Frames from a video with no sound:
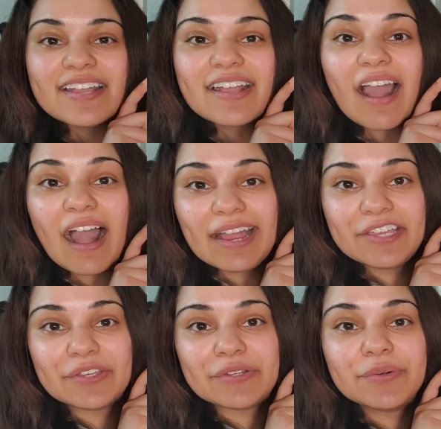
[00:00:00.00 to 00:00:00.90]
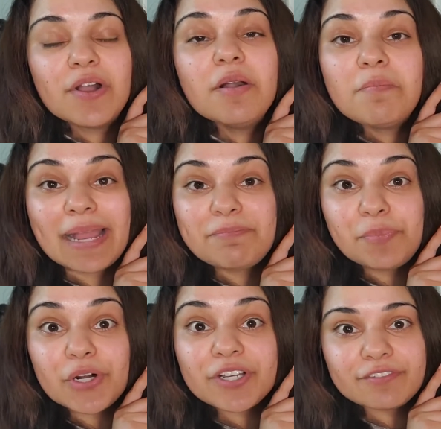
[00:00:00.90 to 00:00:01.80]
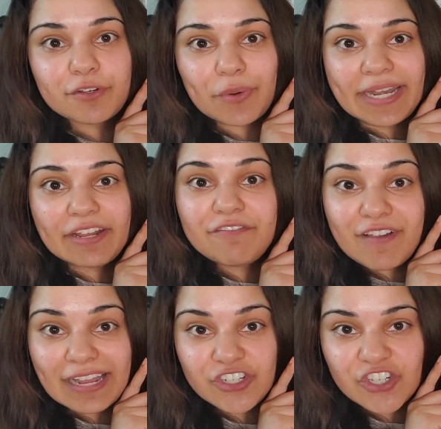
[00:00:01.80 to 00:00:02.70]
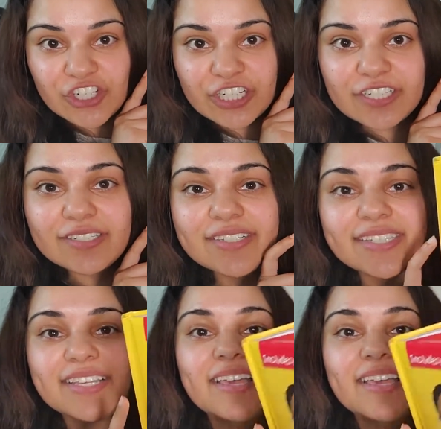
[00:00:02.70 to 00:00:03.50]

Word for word: Caillou, My Book of Great Adventures,